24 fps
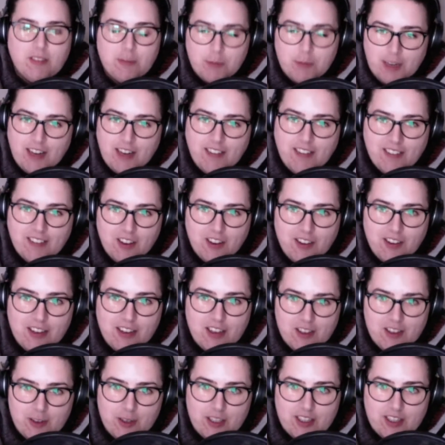I started
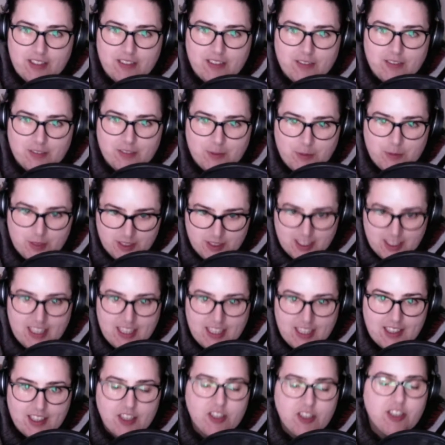learning
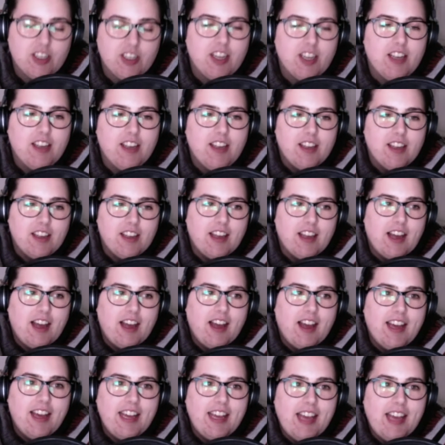English.
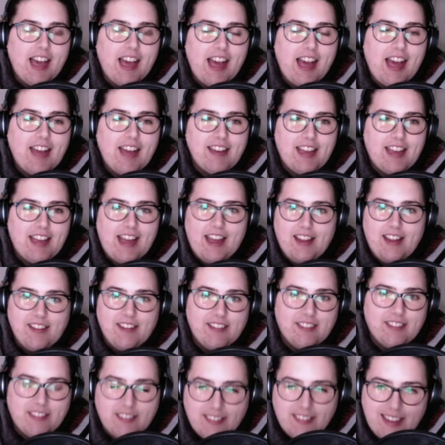I had
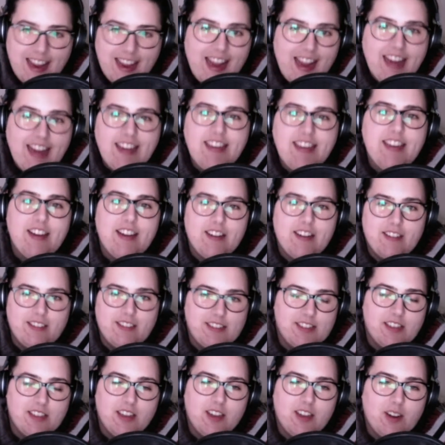10
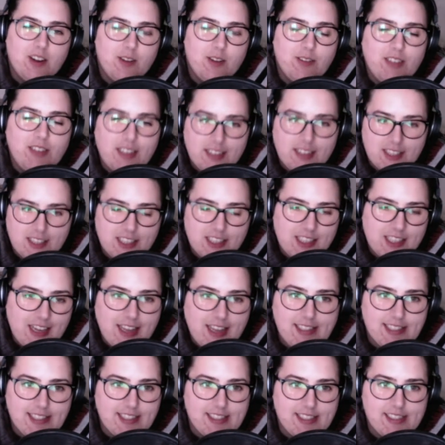years of English
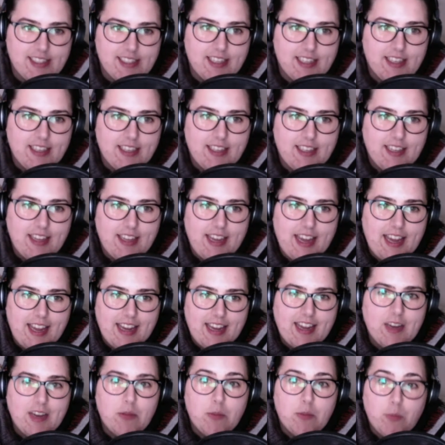classes and
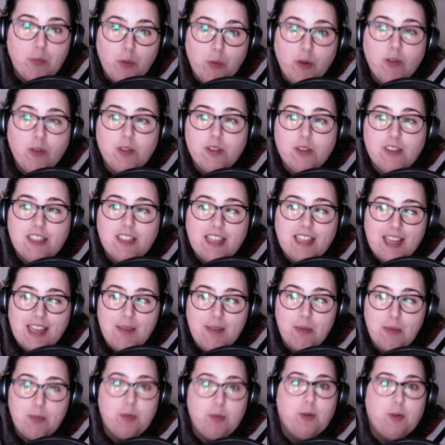I wasn't
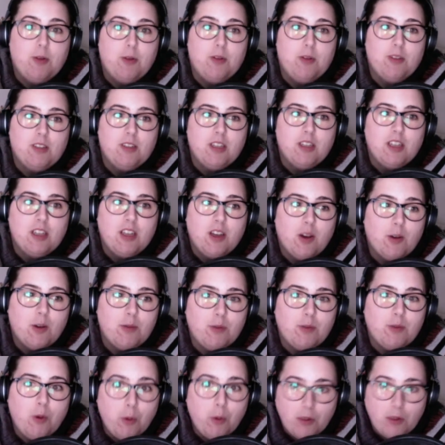capable of
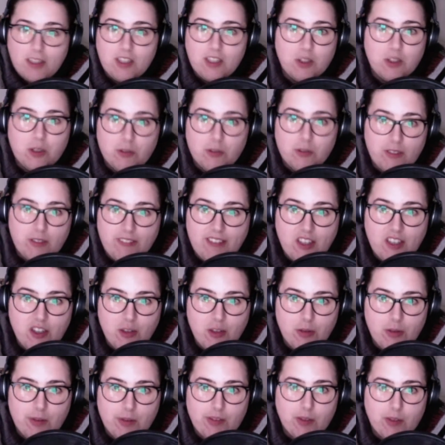holding a conversation
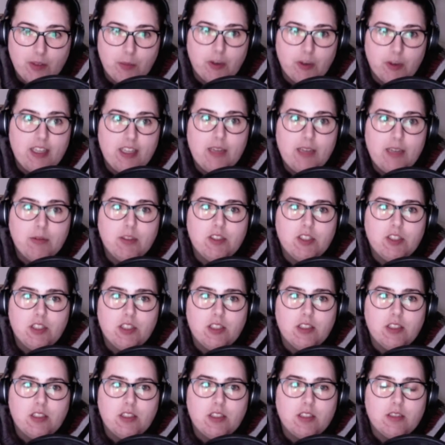with someone. It was
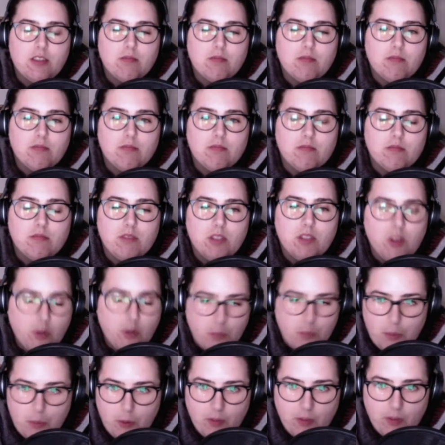just not
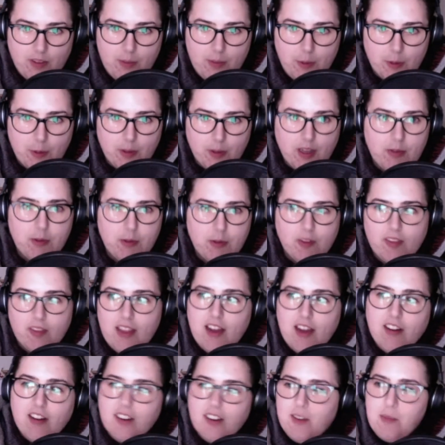possible. I was
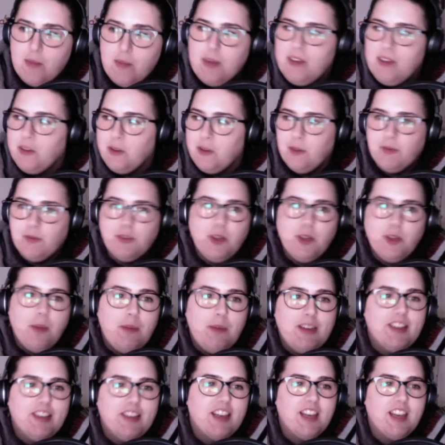there in the middle of
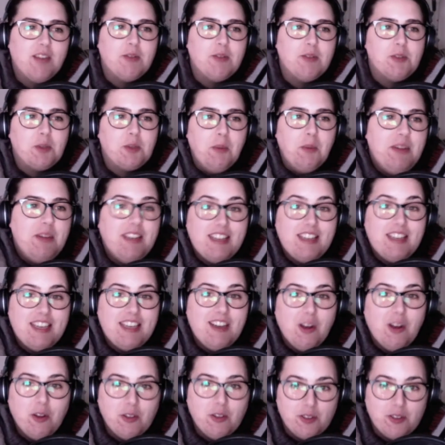Dublin and I was completely
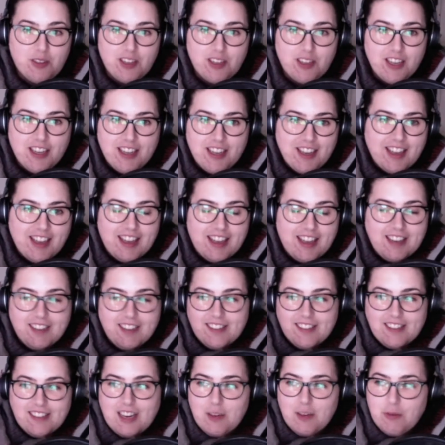lost
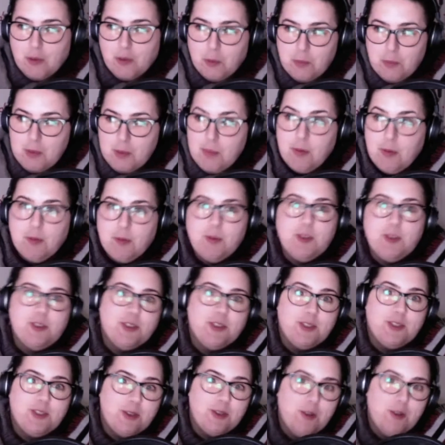and I thought people were
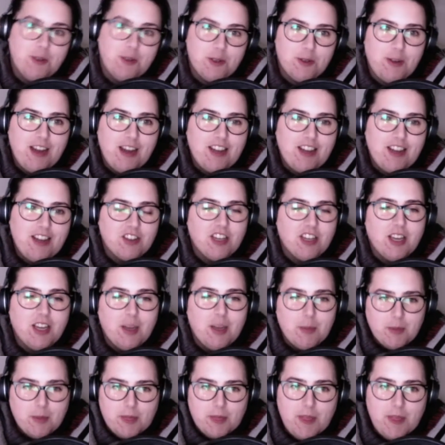just so strange.
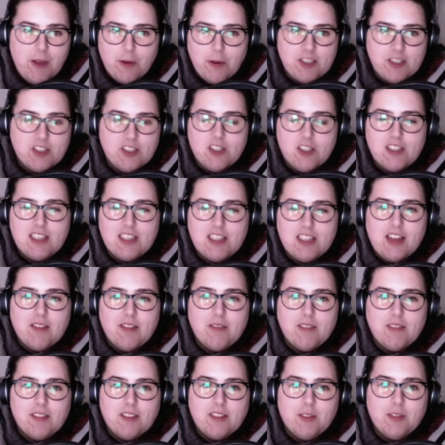But no, it's just that
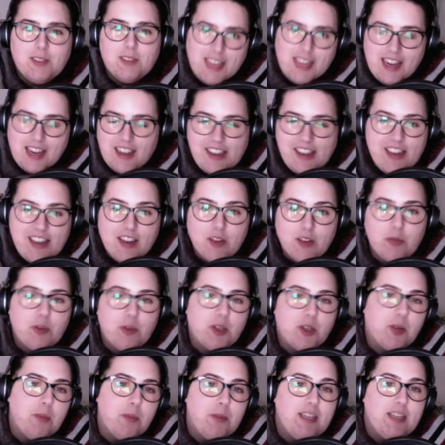those 10 years were
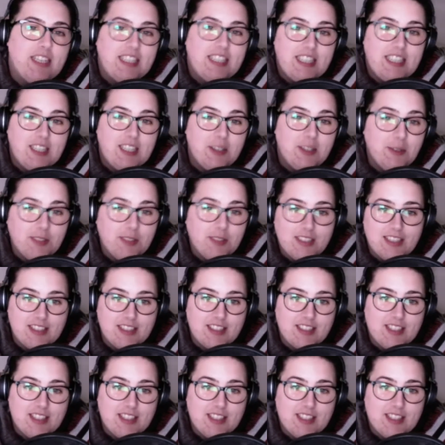completely useless.